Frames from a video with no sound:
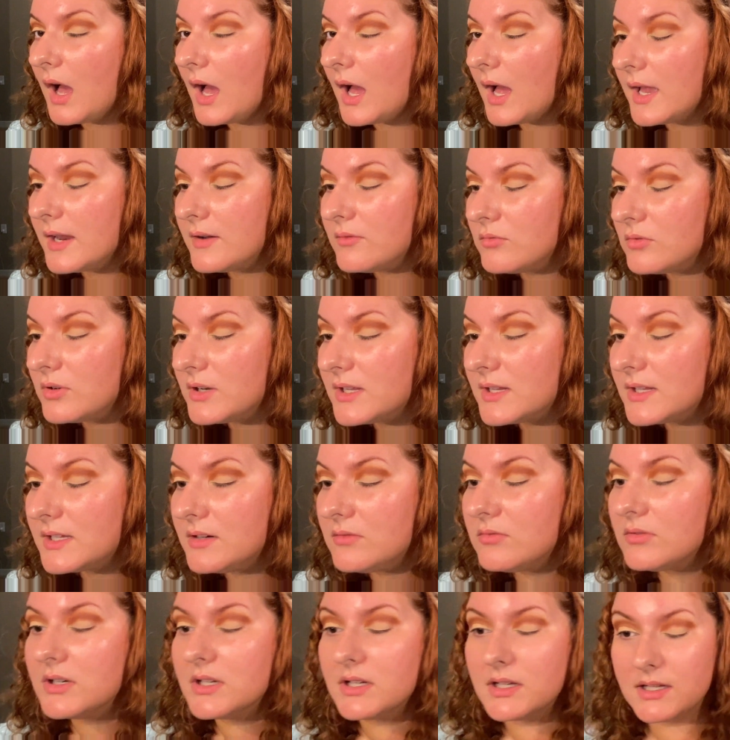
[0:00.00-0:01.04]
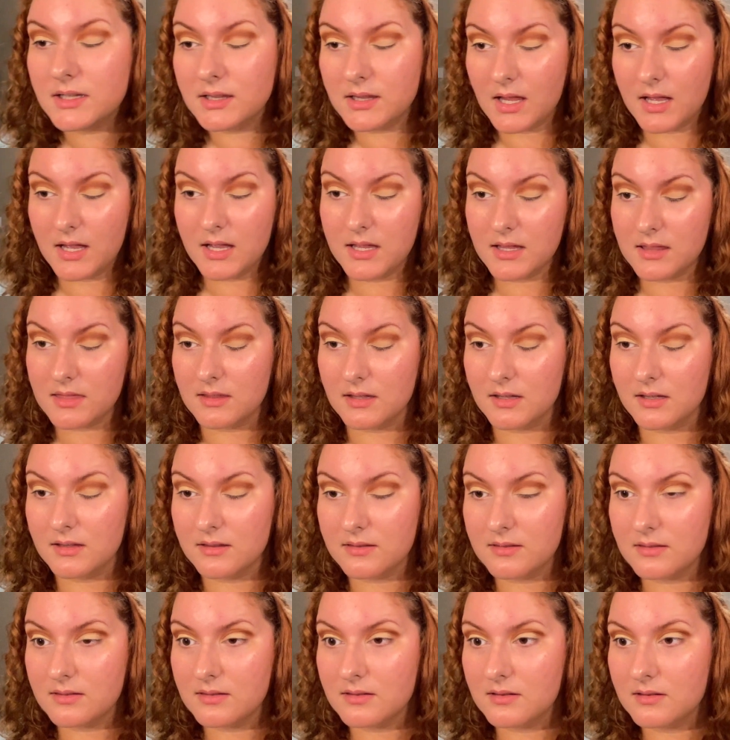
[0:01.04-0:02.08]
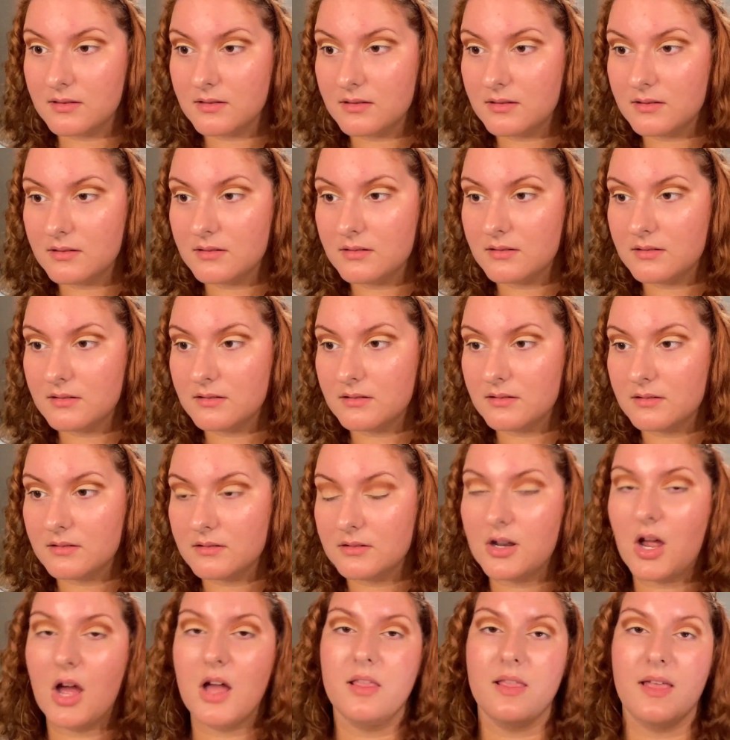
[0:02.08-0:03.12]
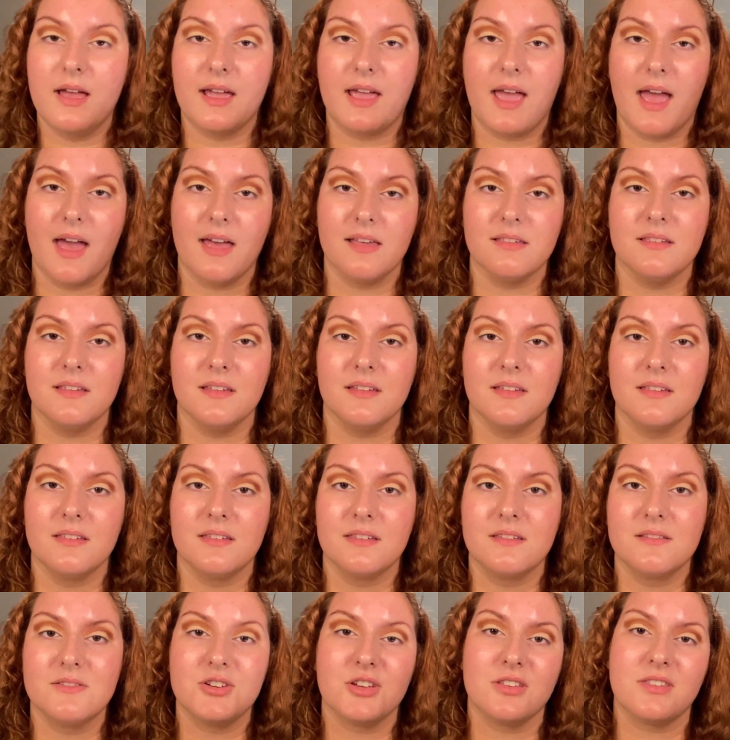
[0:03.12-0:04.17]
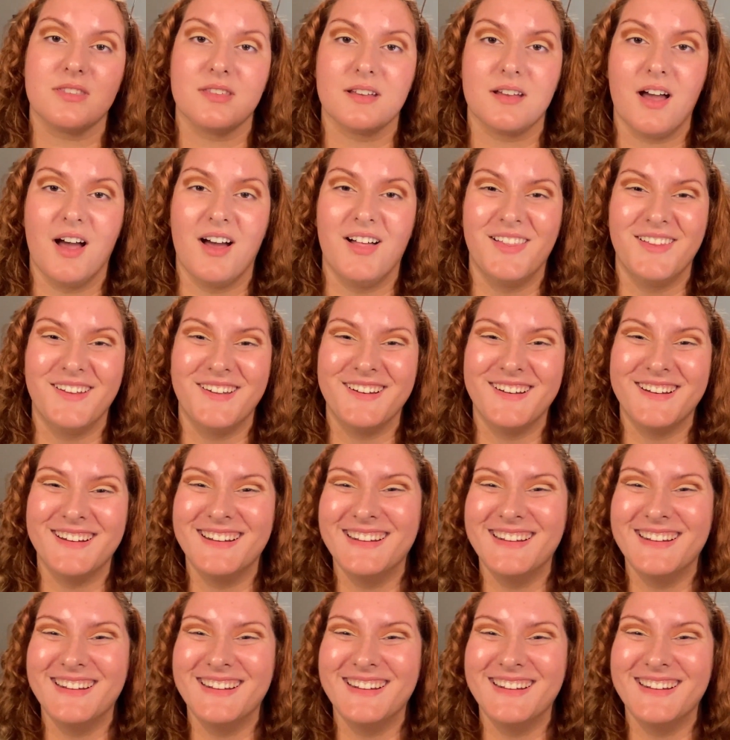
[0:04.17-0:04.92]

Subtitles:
I really, really like this. Not like as is, just the color.